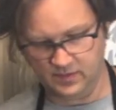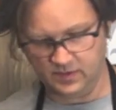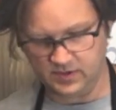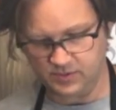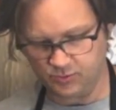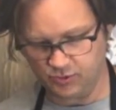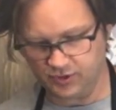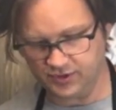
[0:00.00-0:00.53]
It's
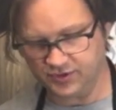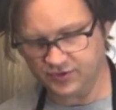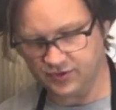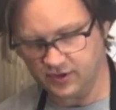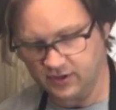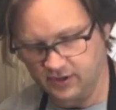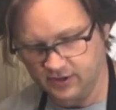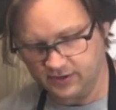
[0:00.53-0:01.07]
a pretty
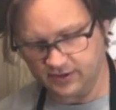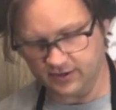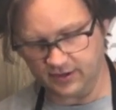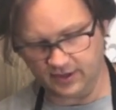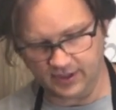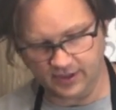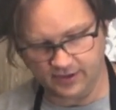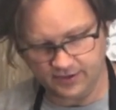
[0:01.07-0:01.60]
strong under
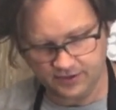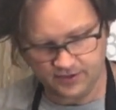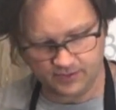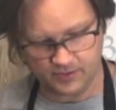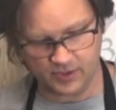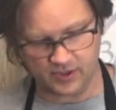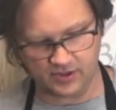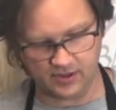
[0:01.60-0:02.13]
layer, so I'm
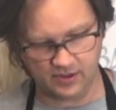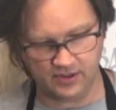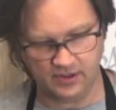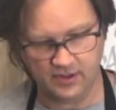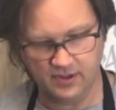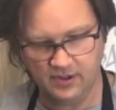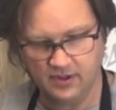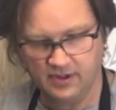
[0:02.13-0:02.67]
going to
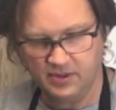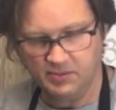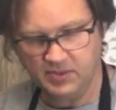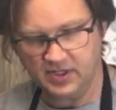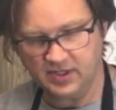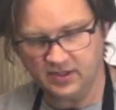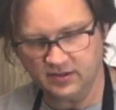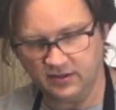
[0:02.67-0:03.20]

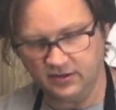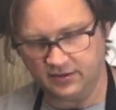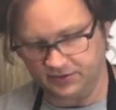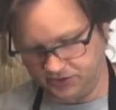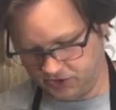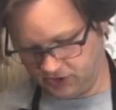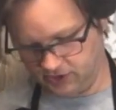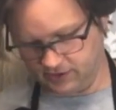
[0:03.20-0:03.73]
make it a little
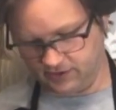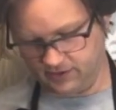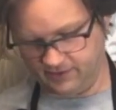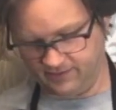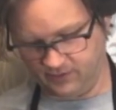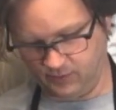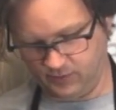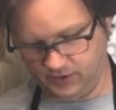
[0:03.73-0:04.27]
darker
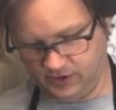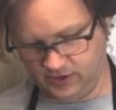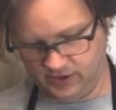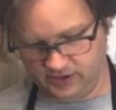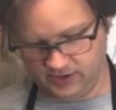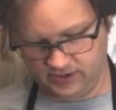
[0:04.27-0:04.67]
of a wood,